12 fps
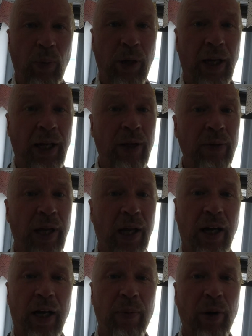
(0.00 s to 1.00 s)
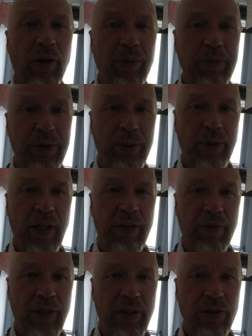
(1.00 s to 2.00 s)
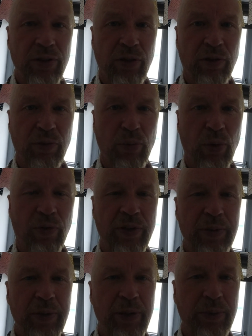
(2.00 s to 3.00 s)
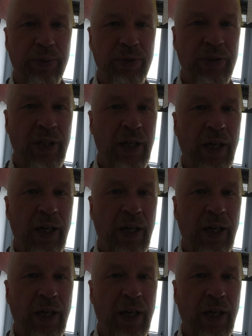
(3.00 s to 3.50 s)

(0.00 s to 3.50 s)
Well, hello there and welcome to another edition of Wolfie's Wheels.